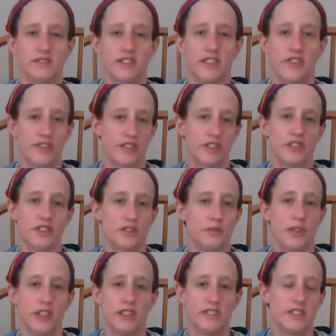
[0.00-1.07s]
the first 2
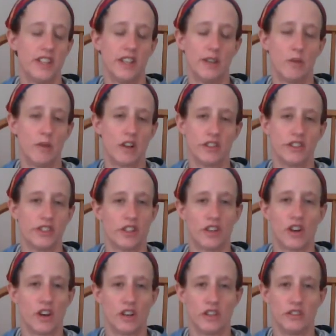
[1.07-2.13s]
weeks they didn't want you to
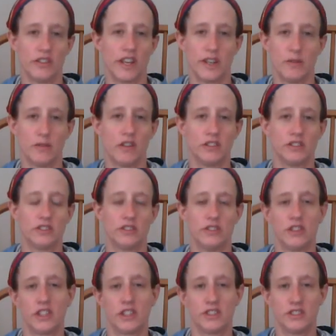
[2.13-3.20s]
call anyone, so
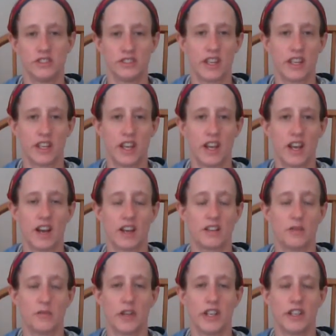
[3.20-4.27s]
you could just get
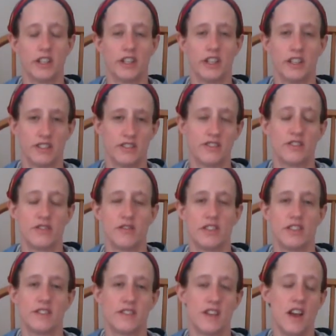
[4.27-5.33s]
acclimated. And as soon
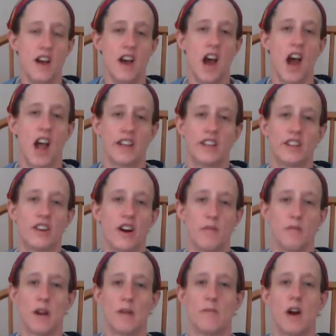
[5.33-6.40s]
as I could call
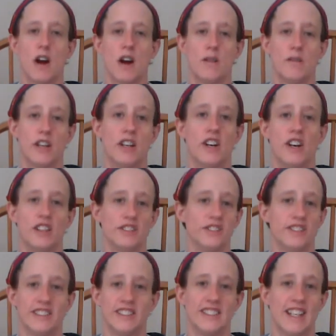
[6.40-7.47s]
my mom, I called
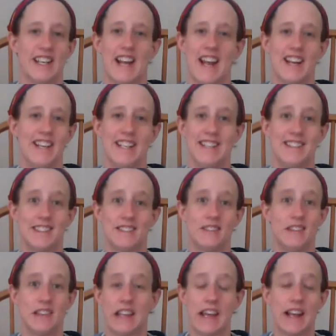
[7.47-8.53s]
her and said, "I need to
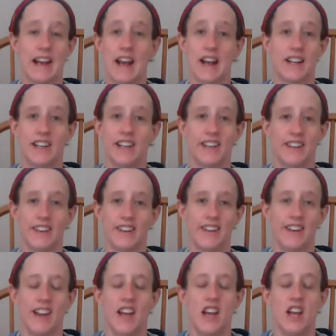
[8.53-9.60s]
get out of here."
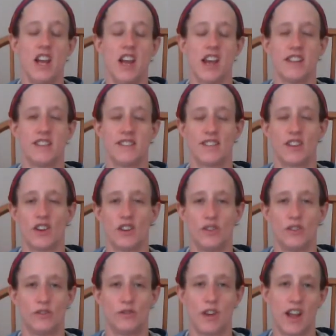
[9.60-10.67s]
And
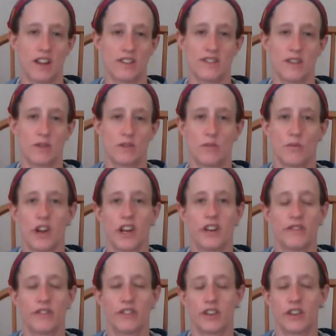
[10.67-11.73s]
so as I was
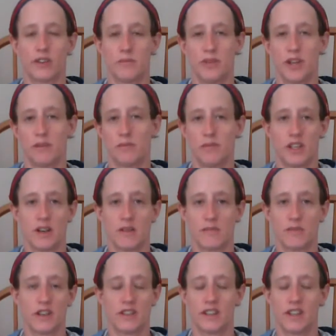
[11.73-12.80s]
waiting for her to pick me
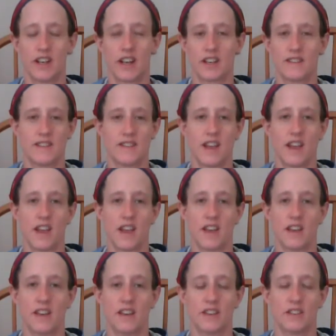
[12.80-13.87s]
up, like the next
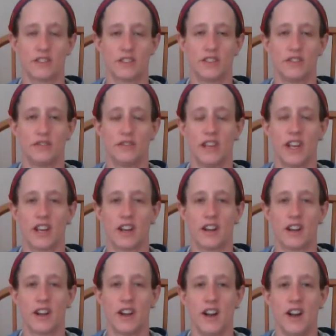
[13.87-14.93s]
day or two
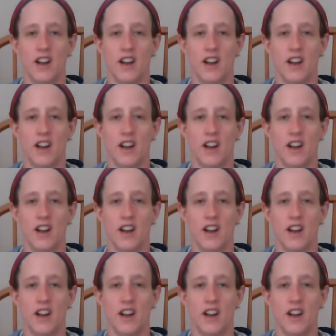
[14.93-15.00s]
later,